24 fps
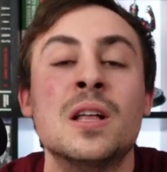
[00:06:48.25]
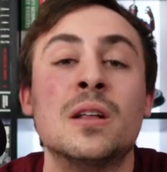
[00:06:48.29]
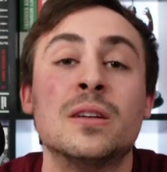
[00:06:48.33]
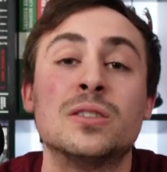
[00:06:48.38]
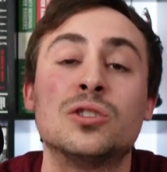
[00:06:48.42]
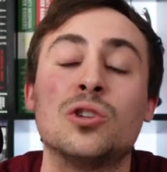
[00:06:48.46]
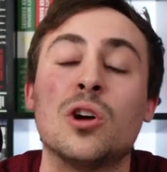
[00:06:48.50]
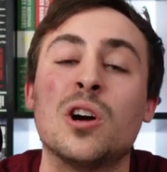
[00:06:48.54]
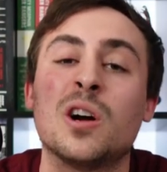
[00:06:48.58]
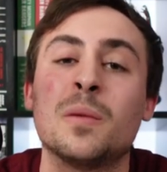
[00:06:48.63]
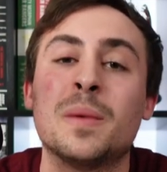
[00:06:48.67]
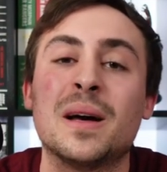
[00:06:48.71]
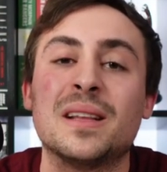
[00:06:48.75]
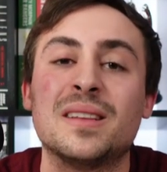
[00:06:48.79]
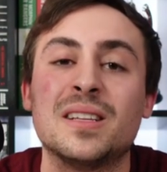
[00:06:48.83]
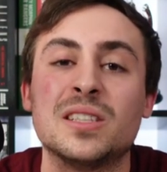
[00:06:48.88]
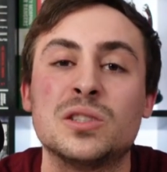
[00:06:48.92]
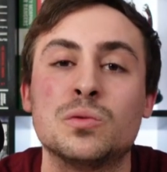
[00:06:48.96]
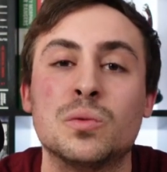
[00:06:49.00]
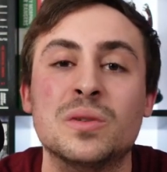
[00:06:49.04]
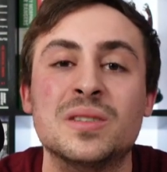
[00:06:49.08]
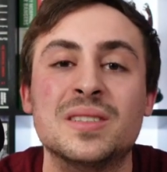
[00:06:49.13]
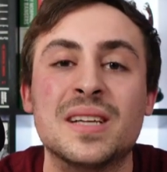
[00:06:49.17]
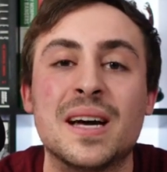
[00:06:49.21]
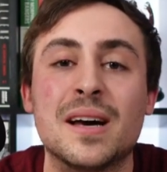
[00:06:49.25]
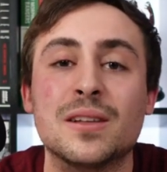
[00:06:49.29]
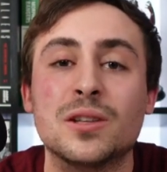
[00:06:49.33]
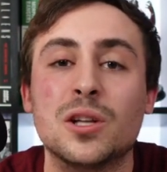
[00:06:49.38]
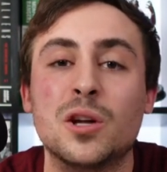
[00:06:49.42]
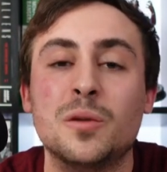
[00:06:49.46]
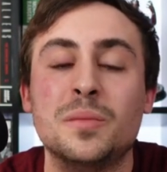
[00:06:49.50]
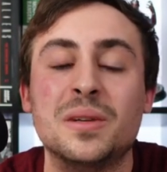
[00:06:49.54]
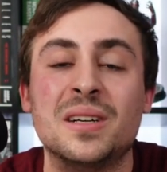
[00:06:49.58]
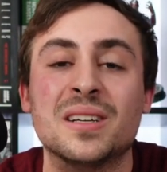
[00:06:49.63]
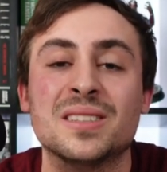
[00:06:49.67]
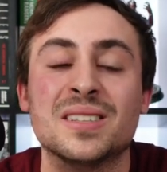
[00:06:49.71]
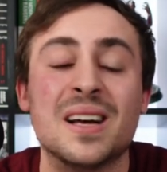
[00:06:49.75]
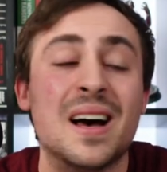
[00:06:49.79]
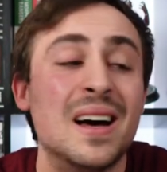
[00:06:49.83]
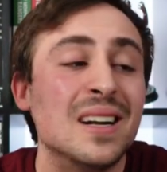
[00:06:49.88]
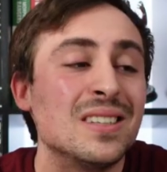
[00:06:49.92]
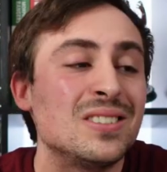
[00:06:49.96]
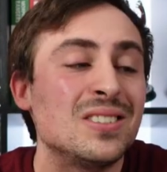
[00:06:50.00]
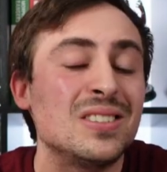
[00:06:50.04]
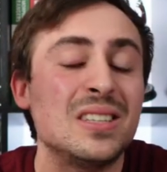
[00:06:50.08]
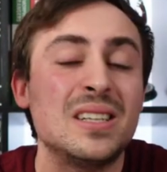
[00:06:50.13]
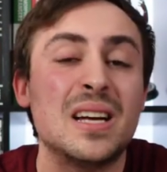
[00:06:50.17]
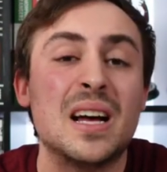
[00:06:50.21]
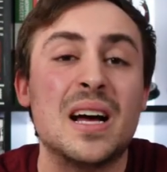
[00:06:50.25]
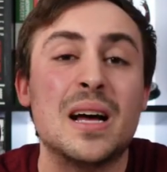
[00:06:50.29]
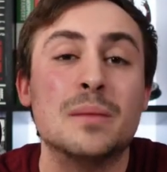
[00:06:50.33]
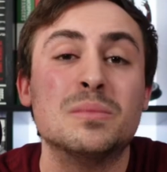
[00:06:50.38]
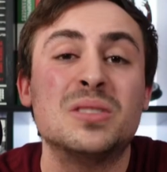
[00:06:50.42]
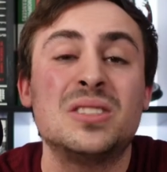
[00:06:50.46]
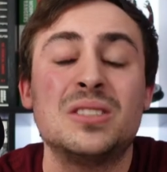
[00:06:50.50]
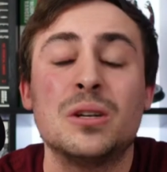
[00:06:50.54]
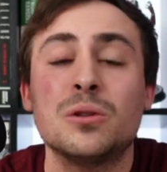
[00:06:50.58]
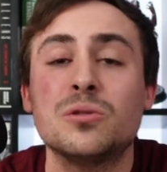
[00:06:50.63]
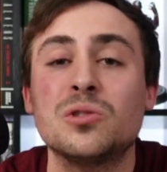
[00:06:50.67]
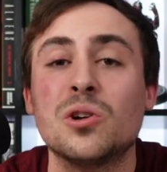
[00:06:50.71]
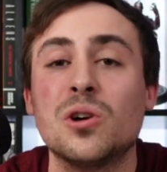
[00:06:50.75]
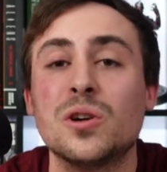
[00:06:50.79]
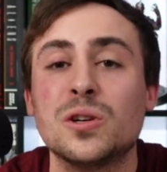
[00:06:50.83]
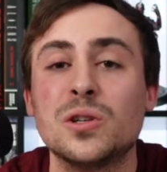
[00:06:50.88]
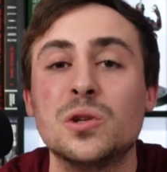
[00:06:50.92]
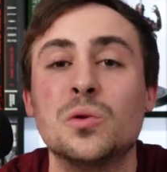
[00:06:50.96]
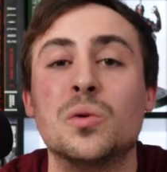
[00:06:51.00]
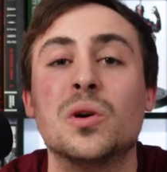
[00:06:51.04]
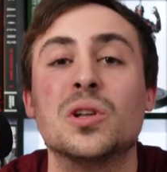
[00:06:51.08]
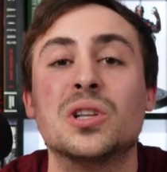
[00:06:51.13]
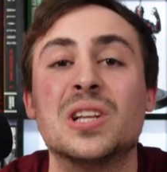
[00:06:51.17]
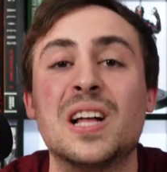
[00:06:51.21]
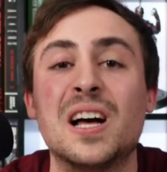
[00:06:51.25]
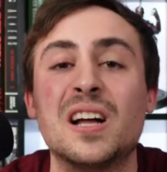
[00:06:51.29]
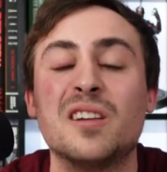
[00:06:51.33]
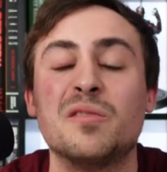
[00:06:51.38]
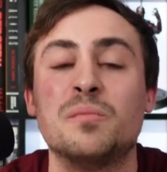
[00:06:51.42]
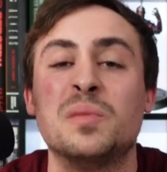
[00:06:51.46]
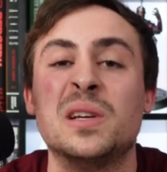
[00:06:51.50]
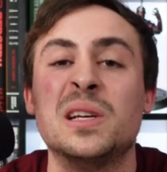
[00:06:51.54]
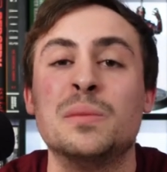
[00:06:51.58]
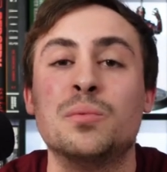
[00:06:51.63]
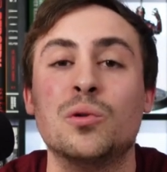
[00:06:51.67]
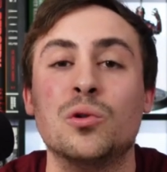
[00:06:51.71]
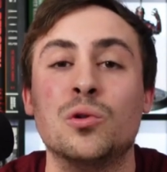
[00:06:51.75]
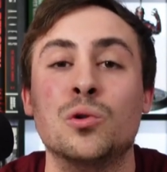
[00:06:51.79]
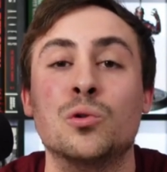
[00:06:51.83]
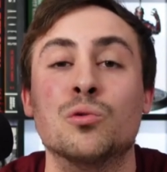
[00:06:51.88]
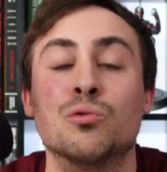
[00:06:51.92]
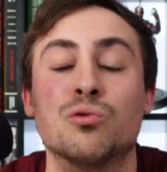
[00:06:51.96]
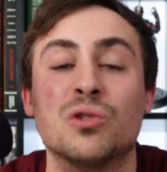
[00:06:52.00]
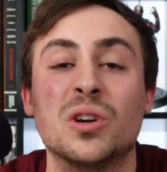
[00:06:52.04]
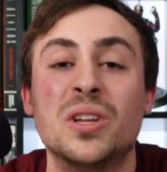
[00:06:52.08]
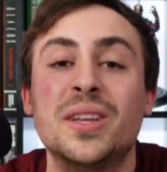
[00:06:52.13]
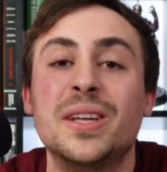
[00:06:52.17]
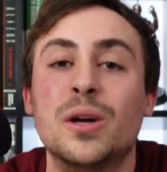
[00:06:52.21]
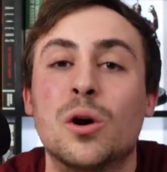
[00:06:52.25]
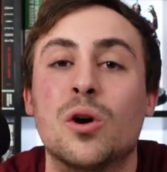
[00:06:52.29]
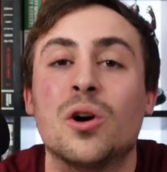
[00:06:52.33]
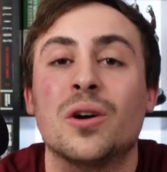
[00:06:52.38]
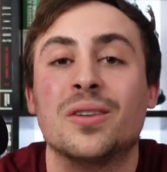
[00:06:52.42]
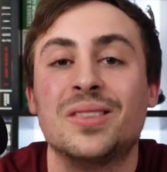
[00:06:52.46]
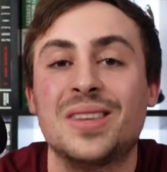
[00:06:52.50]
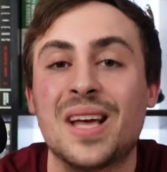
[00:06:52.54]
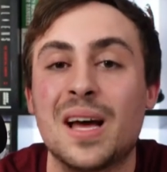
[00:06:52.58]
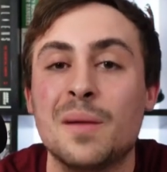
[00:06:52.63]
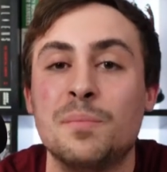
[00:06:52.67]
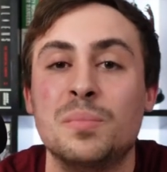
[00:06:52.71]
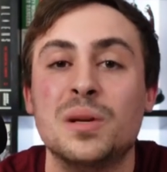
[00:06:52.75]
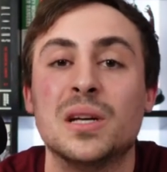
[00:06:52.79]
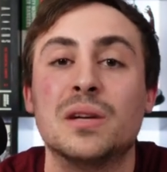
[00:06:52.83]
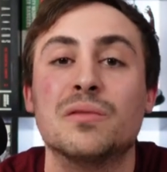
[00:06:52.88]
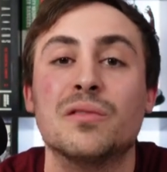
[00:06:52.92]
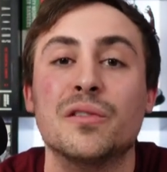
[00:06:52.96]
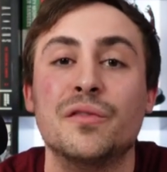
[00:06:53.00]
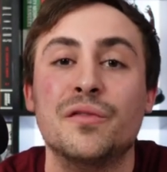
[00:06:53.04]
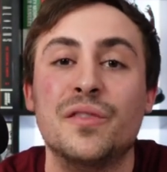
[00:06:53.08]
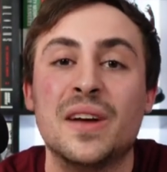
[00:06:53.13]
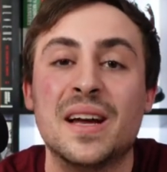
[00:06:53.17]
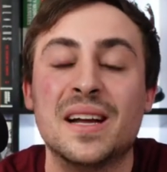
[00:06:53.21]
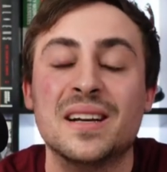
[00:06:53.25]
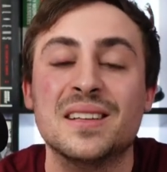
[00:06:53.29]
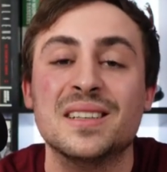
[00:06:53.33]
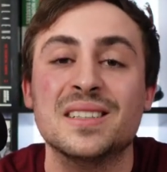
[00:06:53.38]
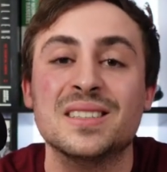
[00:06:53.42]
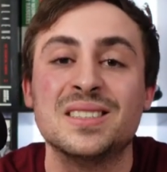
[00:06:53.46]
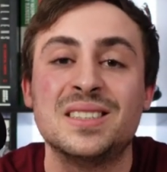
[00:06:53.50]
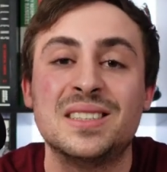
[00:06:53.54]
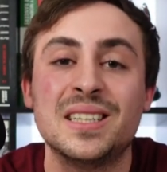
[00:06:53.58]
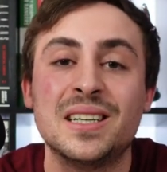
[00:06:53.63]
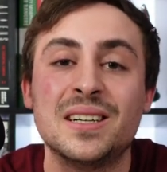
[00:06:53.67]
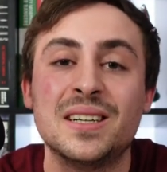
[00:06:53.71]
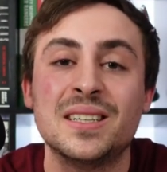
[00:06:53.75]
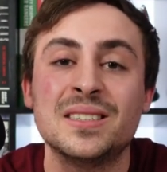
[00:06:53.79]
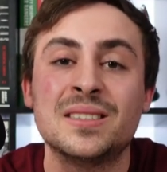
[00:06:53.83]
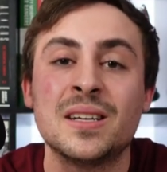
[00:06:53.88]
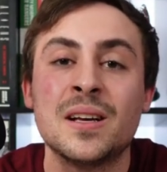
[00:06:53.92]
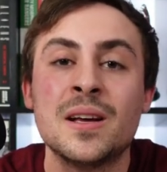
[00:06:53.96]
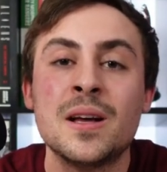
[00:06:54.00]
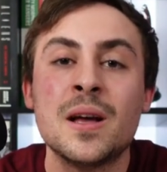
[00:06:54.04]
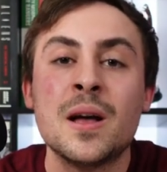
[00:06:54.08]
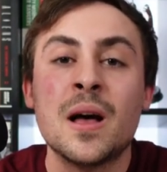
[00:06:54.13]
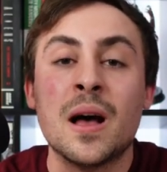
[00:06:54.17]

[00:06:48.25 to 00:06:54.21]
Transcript: Let's talk about this one down low because honestly, I'm still talking to a lot of people who really aren't that big of a fan of this series.